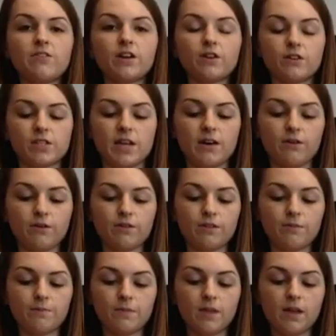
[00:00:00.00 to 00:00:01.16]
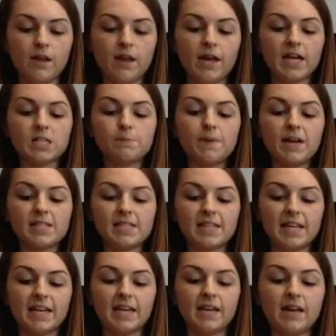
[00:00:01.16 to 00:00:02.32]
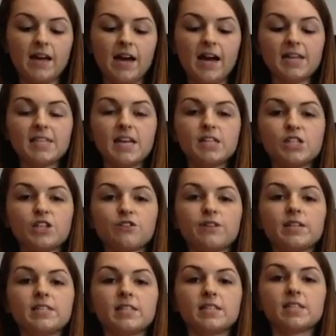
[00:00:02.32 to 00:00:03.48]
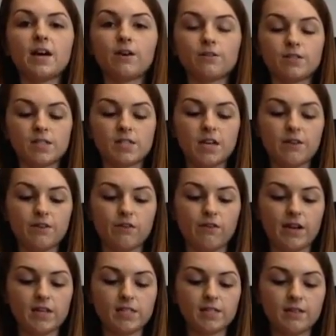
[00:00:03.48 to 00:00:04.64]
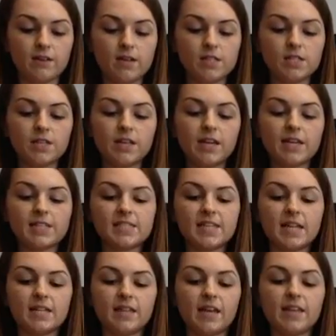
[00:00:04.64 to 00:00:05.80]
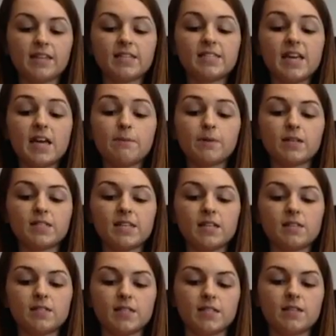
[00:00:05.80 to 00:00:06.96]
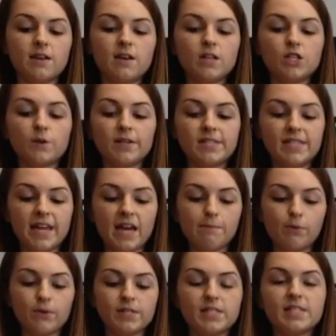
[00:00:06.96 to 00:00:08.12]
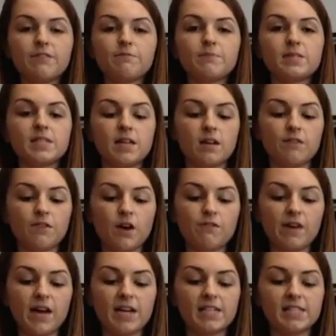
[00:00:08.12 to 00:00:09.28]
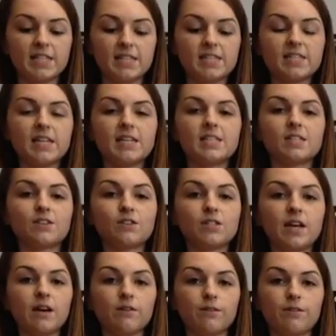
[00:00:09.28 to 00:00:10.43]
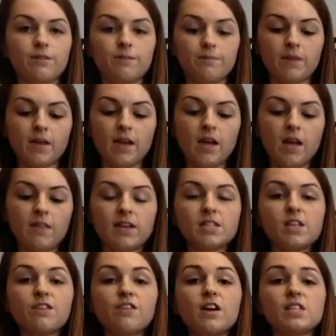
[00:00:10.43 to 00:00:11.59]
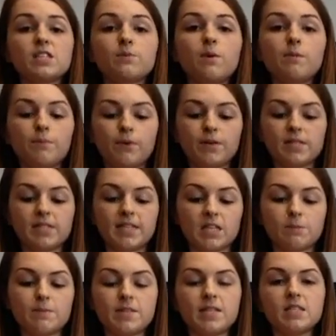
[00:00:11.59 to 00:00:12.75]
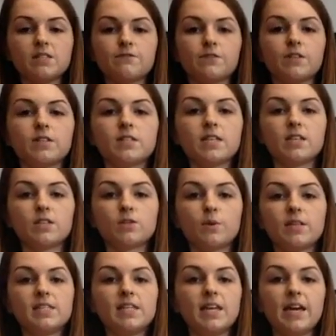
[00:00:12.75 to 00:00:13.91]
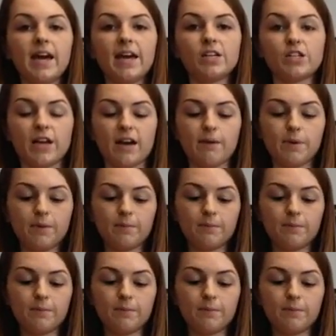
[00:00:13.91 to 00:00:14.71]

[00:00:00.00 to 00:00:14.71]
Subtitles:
in good health. Expectedly, as age increases, health deteriorates, to the extent that in the same consensus, 28.7% of over 80s stated good health. That's a 31.6% difference in a 20-year age gap.